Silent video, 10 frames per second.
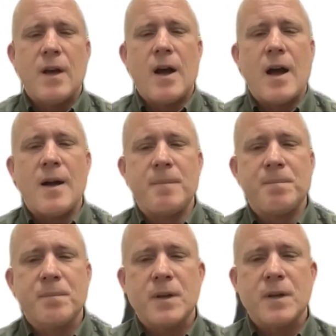
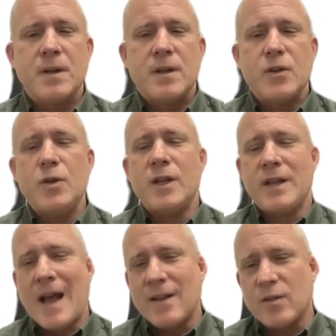You
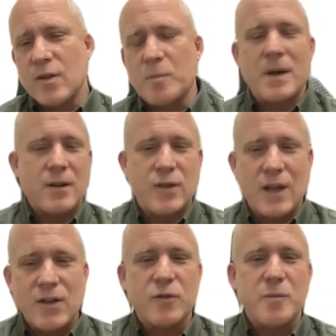didn't ask this, but I'll say
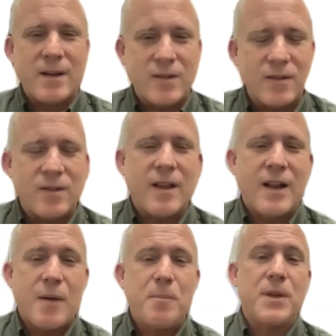there's medicines that
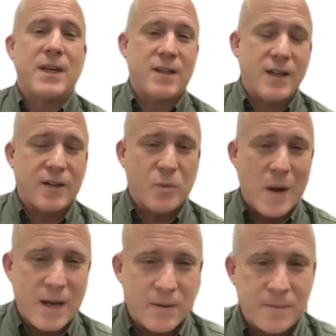help the kidney as
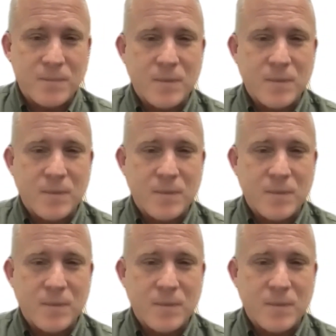well.